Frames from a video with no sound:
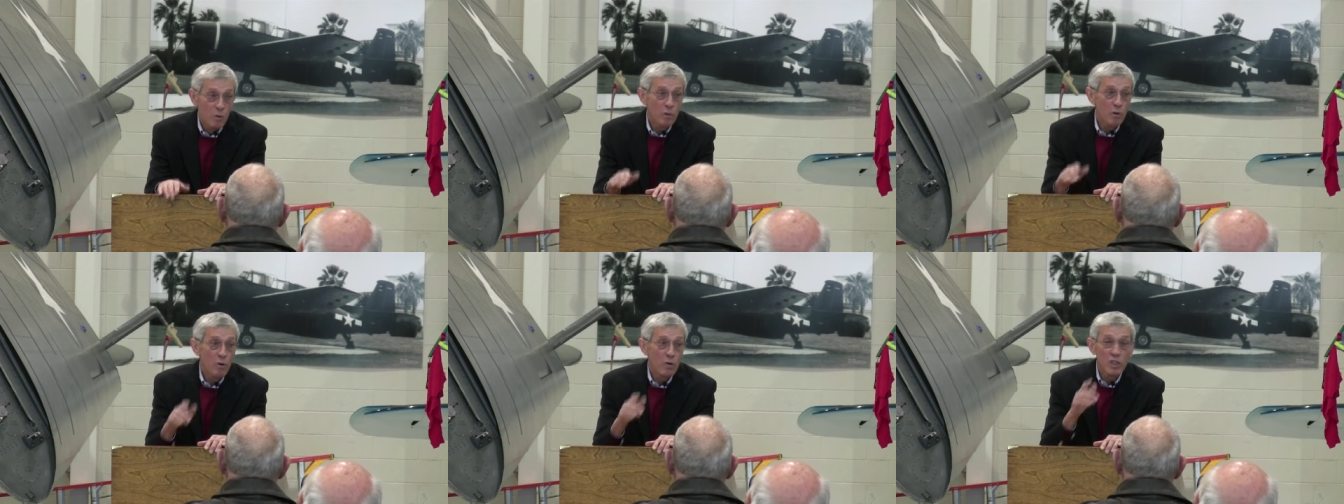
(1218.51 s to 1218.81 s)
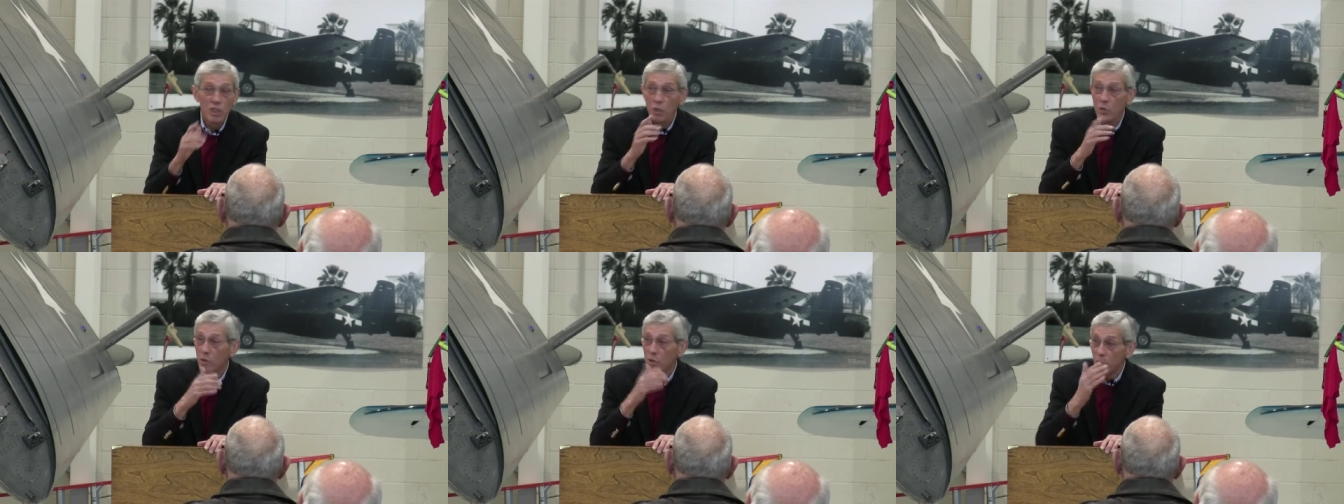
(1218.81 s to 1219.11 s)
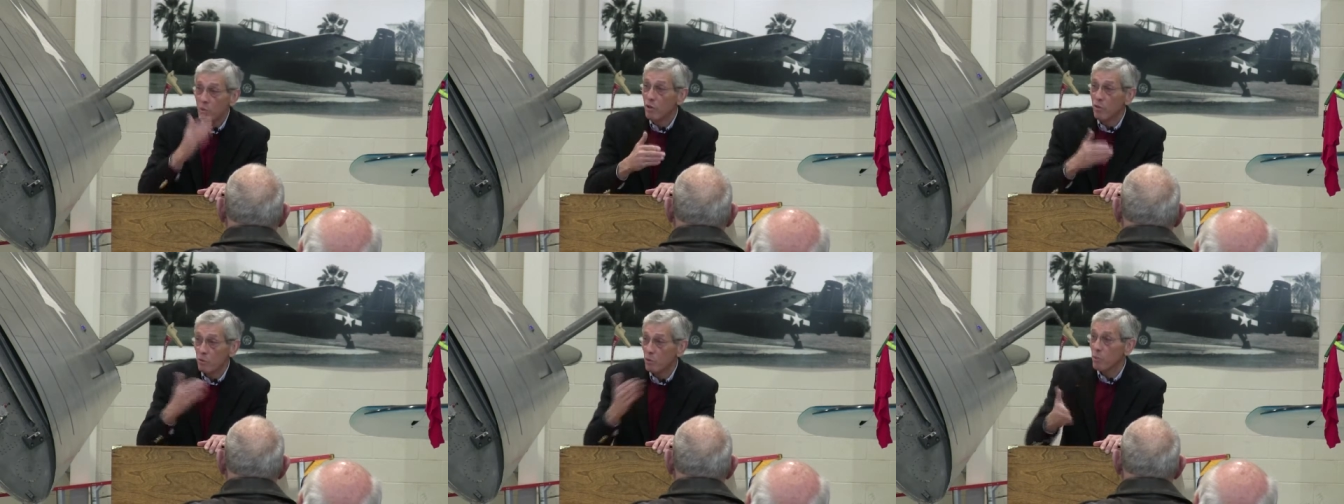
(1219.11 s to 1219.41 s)
We're on,
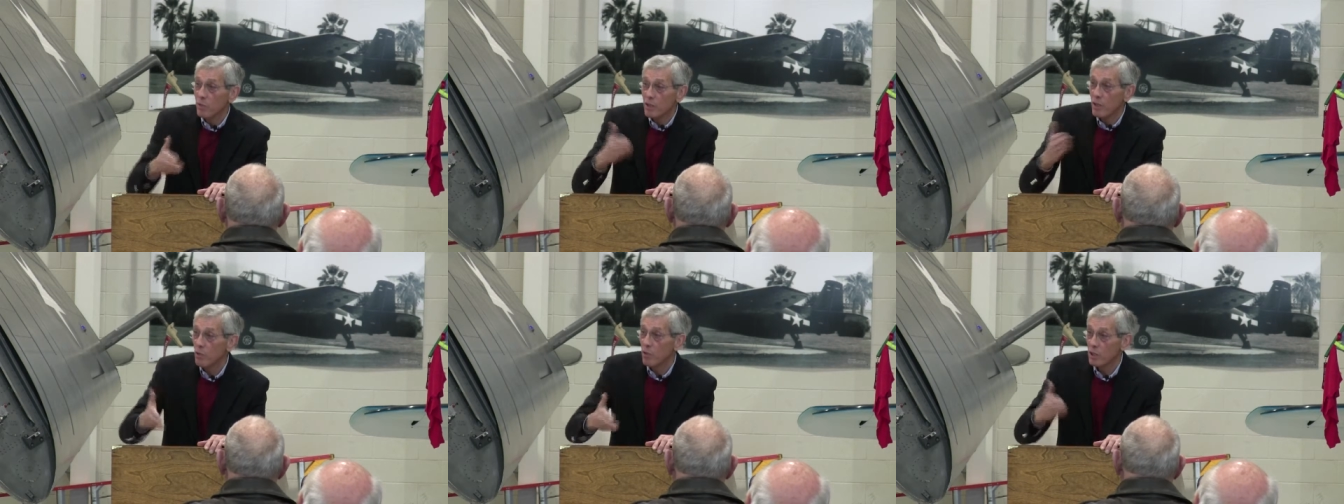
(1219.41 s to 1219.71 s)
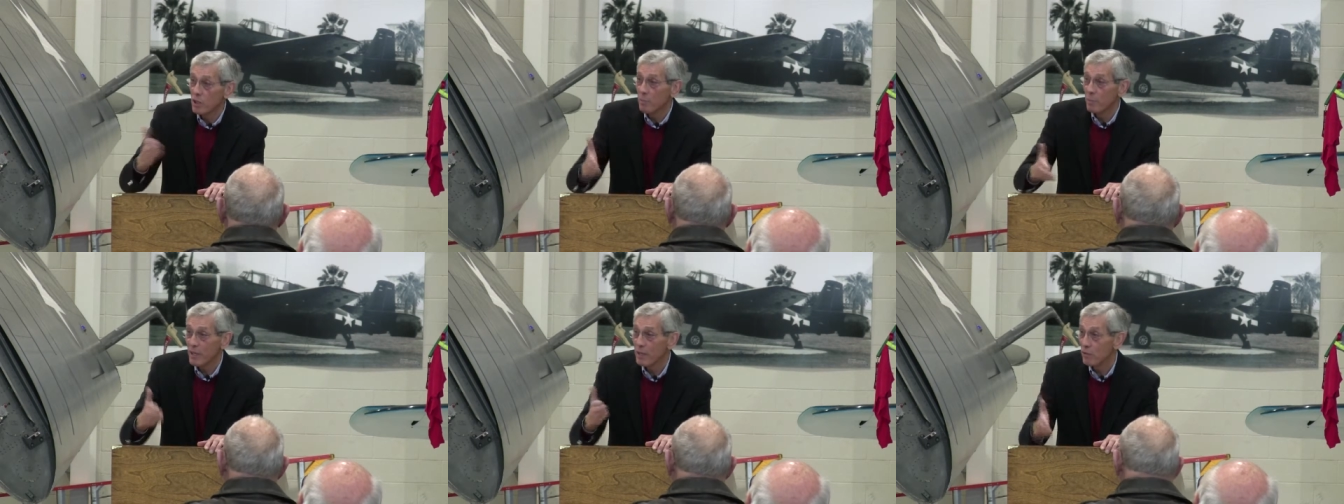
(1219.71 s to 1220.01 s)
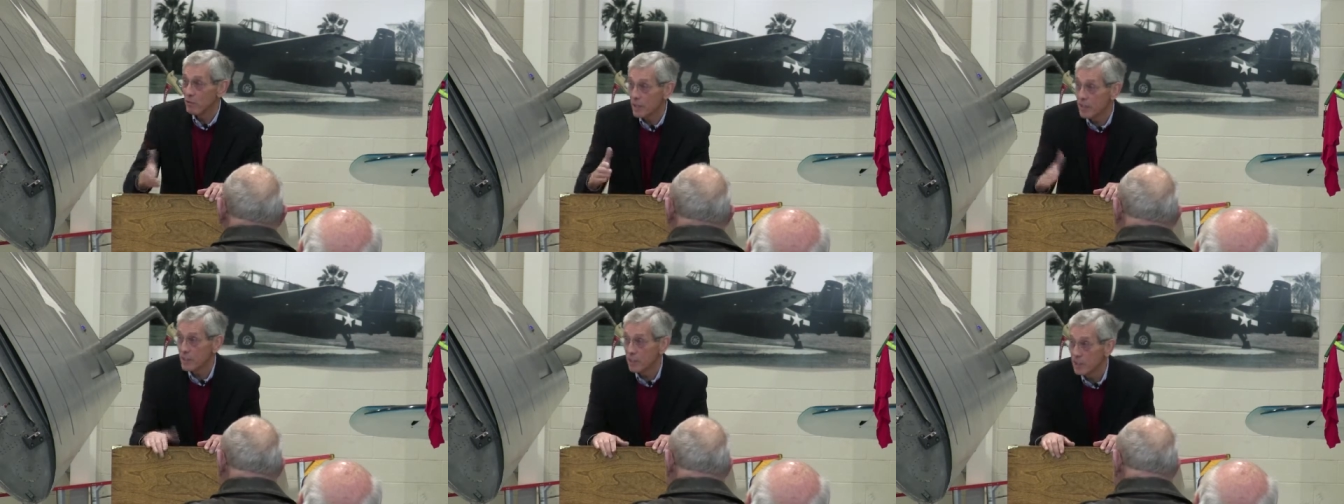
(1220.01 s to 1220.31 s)
when we're, we're going to
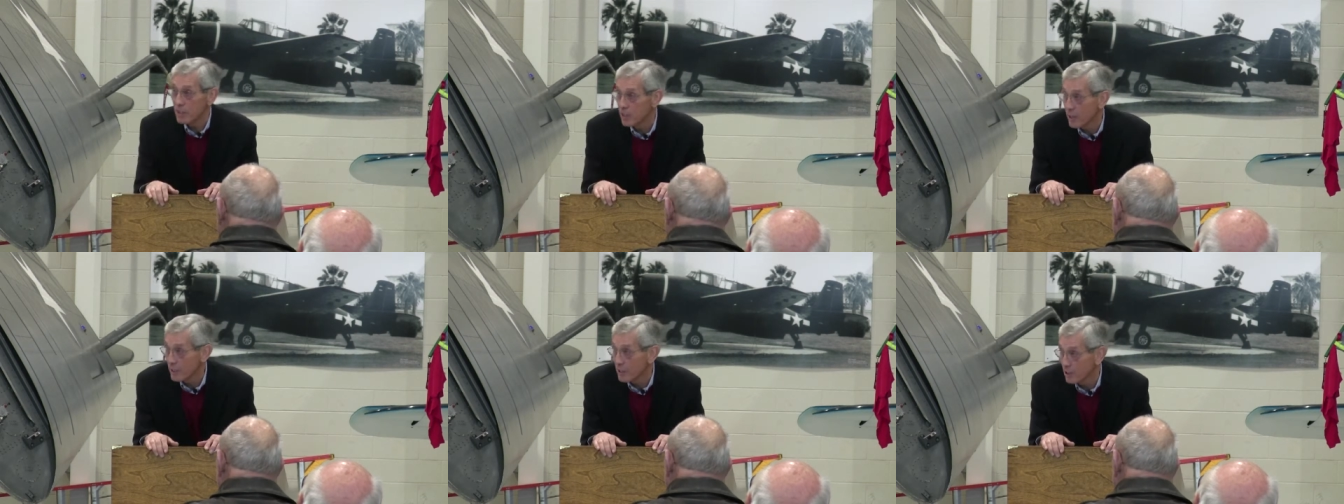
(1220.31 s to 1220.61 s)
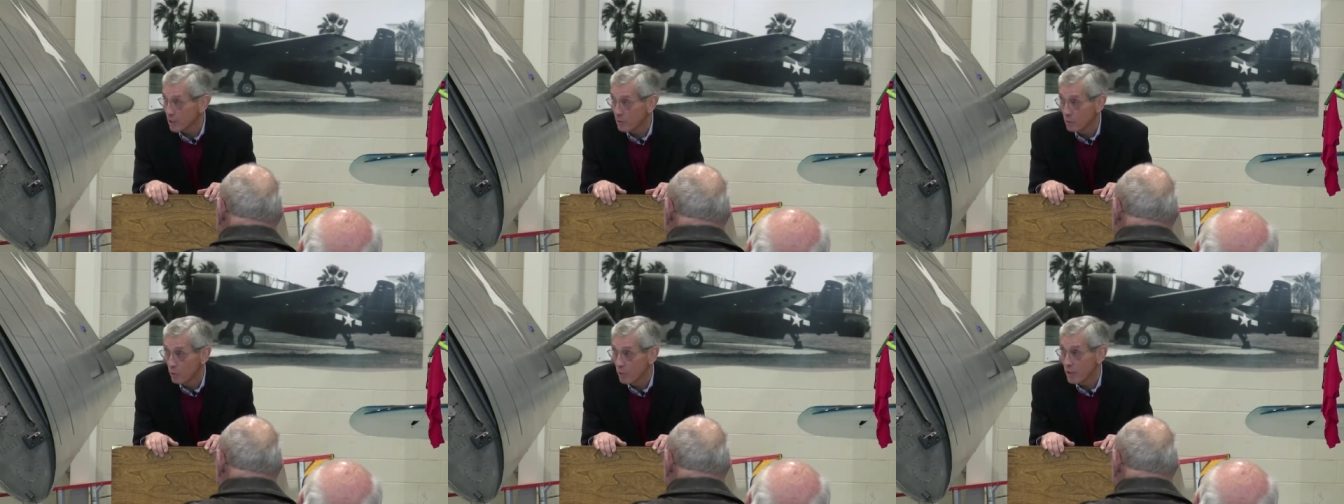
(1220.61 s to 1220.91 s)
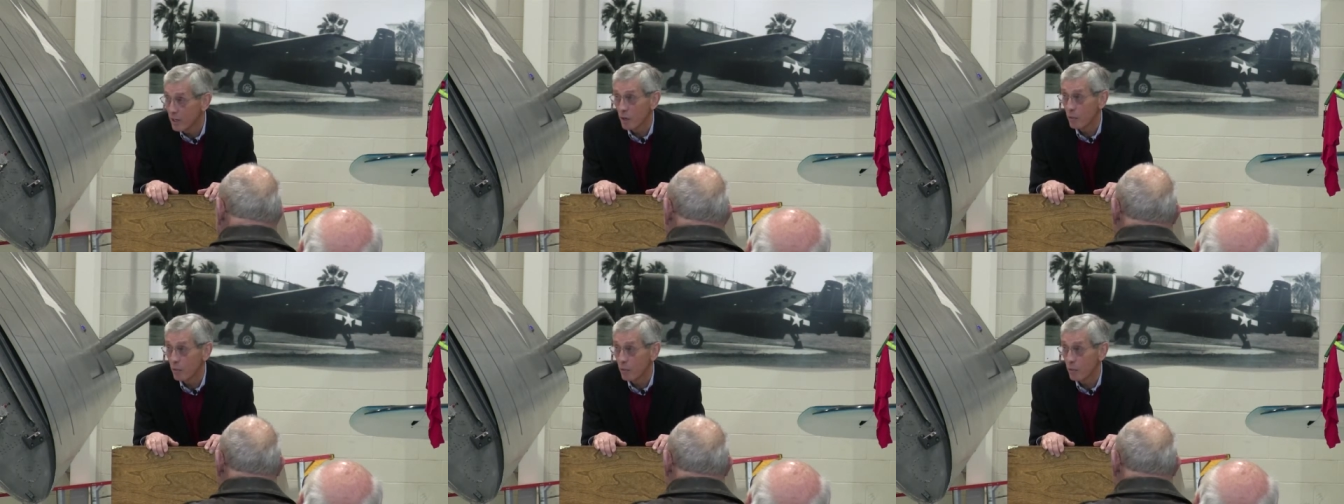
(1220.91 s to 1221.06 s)
be on Dixie Station,